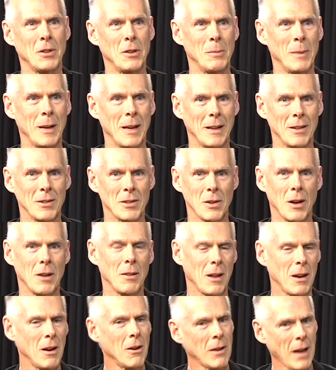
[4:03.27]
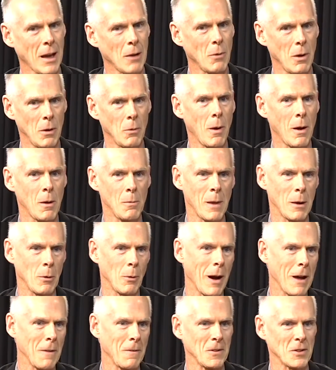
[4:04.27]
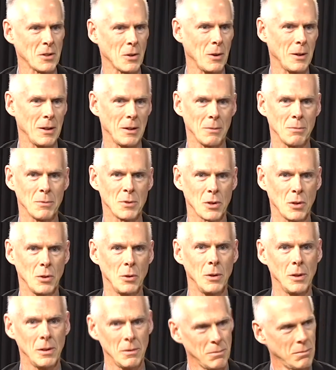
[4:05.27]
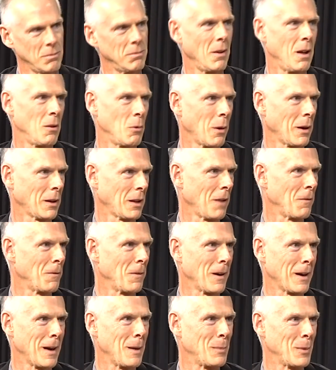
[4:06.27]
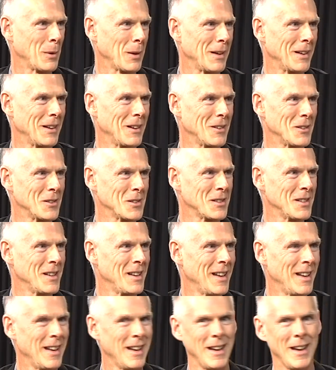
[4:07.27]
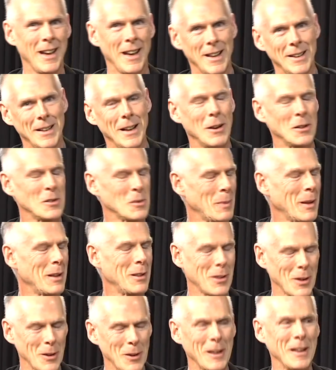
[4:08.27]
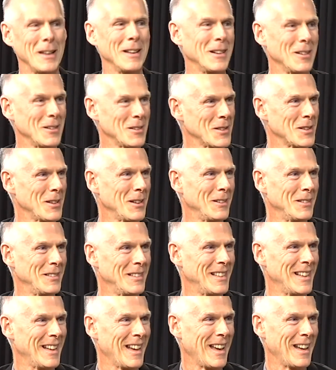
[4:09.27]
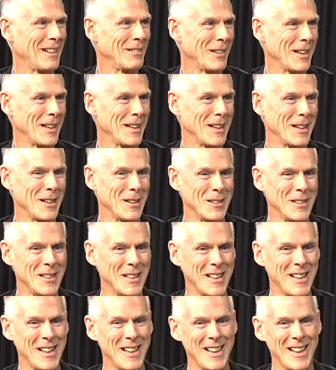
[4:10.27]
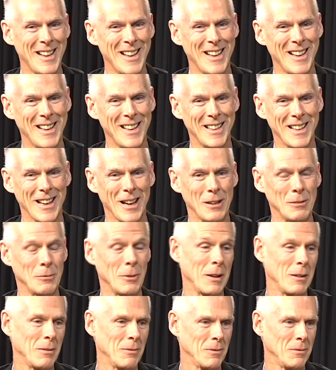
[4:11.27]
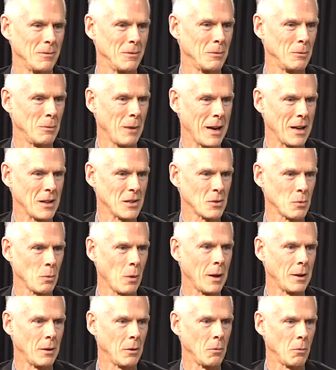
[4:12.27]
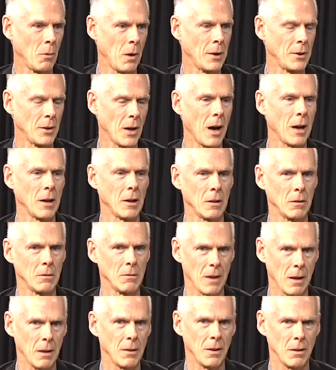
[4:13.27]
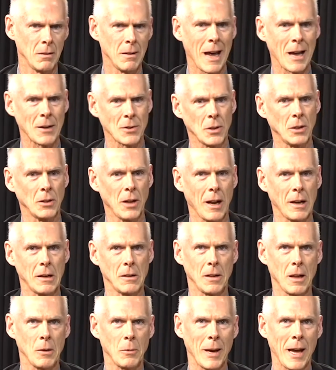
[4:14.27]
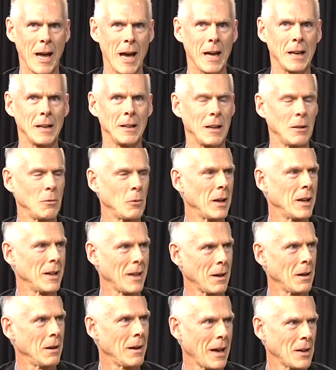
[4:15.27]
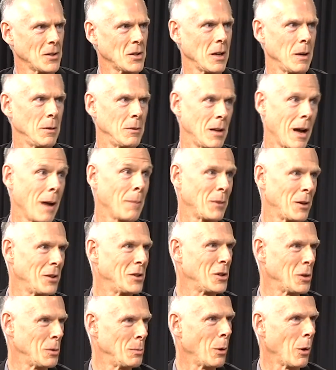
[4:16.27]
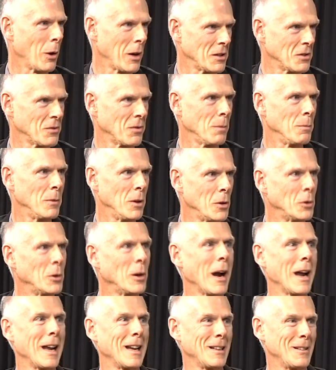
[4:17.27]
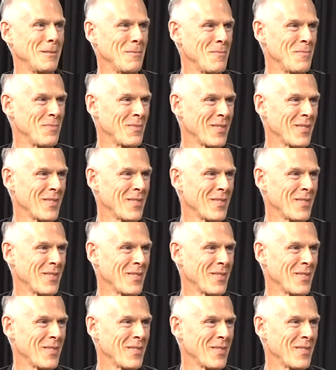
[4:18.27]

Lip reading: to me. And so I thought, okay, well, while my wife is going to school, I'll work there for a couple of years. And now it's been 30 years. So, and we, and we raised one daughter, natural daughter that we had, and then we actually adopted 2 boys from Ukraine